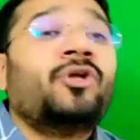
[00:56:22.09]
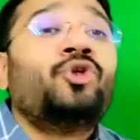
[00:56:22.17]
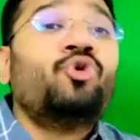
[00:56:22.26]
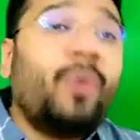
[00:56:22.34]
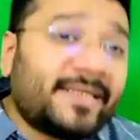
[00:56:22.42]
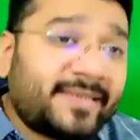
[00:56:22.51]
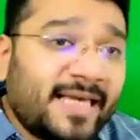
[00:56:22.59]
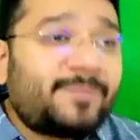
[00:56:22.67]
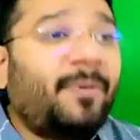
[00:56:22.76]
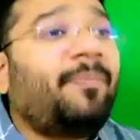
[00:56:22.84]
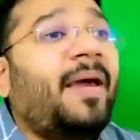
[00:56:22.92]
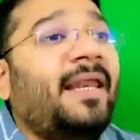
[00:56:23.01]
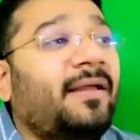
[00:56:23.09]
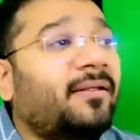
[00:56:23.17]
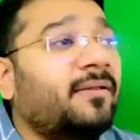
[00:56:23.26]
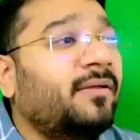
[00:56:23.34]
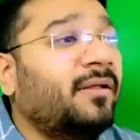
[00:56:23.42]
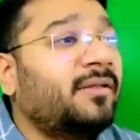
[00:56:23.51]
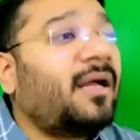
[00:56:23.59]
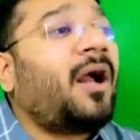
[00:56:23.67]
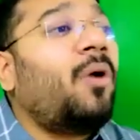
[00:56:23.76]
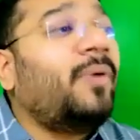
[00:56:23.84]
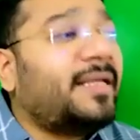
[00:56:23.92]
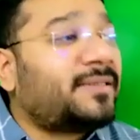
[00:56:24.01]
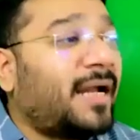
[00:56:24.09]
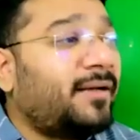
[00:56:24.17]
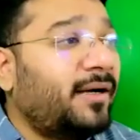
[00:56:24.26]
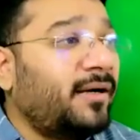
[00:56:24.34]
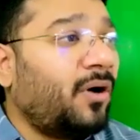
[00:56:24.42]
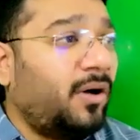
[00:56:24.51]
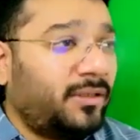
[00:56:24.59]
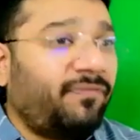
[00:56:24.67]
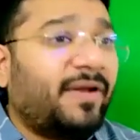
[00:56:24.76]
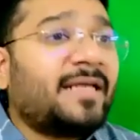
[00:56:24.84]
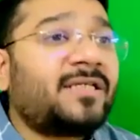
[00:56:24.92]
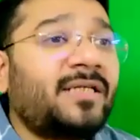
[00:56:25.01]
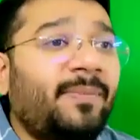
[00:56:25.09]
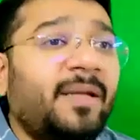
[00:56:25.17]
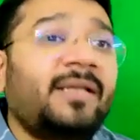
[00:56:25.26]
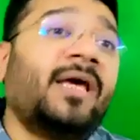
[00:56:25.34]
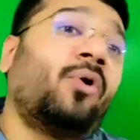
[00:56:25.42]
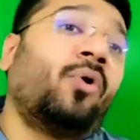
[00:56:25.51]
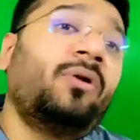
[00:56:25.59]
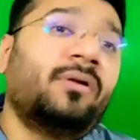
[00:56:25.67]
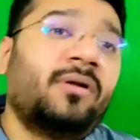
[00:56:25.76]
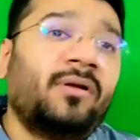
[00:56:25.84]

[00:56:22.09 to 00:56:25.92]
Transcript: USA is preparing the accounting standard or the financial statement in their own